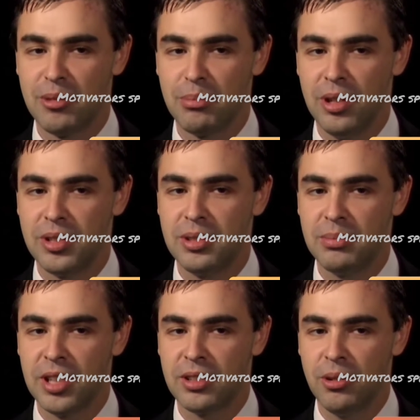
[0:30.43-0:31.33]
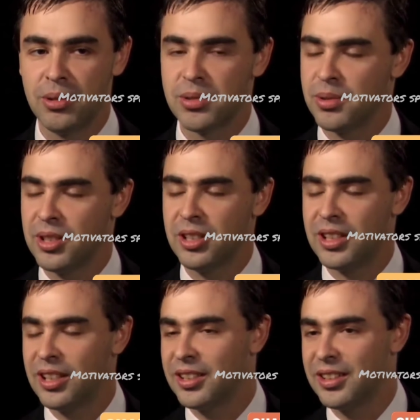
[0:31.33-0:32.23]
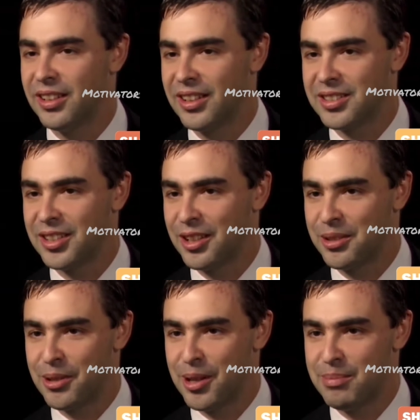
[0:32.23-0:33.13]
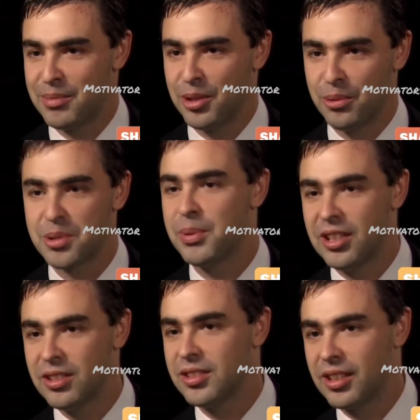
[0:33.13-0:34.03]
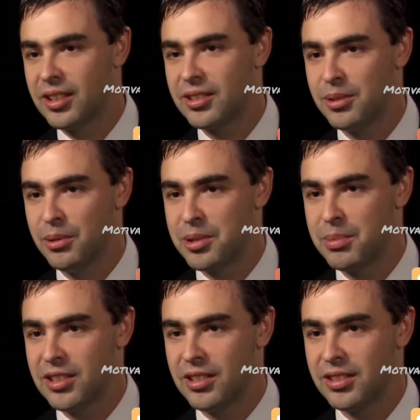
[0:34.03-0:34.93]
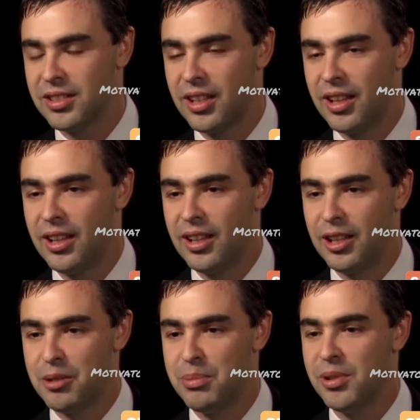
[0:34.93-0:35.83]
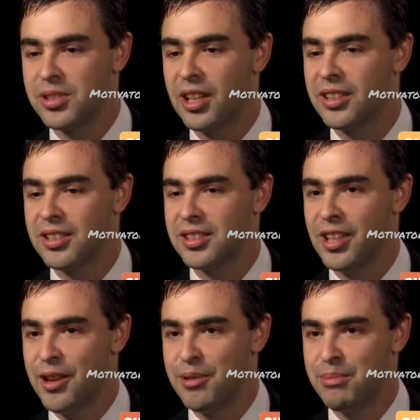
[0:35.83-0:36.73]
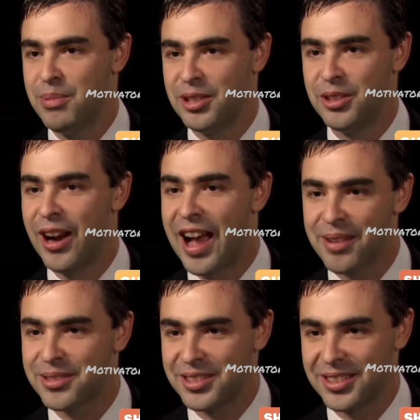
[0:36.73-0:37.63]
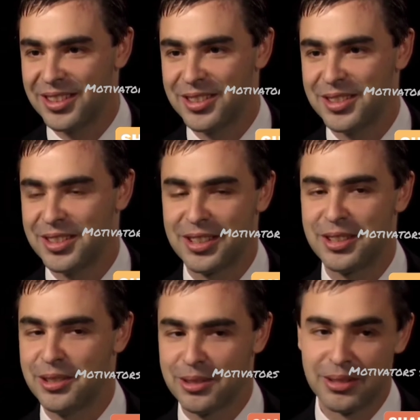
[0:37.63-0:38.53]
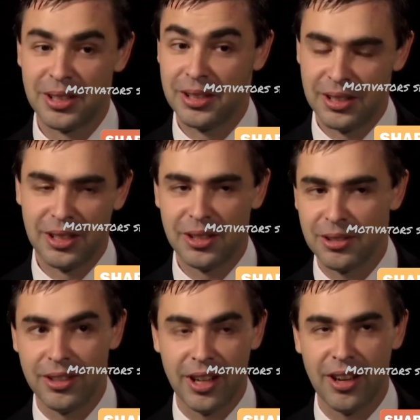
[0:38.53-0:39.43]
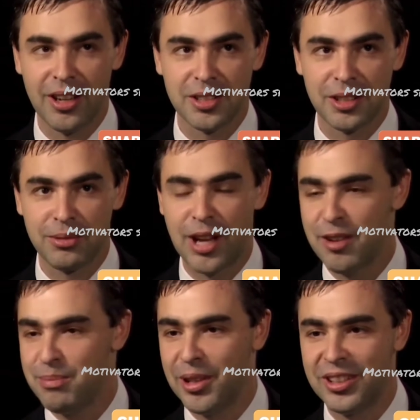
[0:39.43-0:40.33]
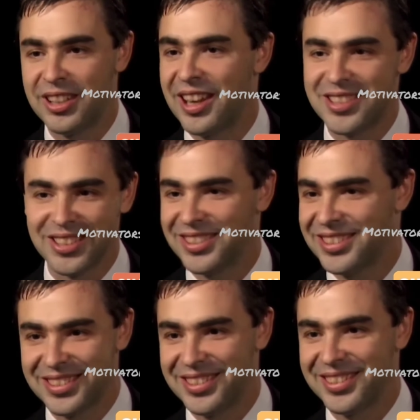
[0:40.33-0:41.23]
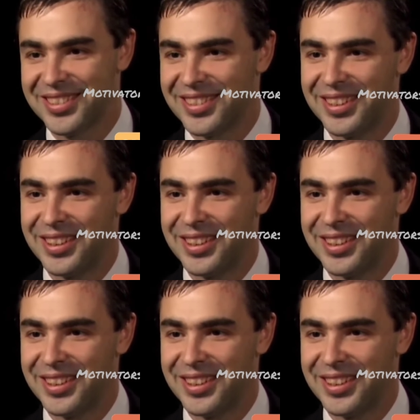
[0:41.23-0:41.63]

But it seemed like no one was really looking at the links on the web, which pages link to which pages. And computer scientists love big graphs. And this is like, right now it has like 5 billion edges and,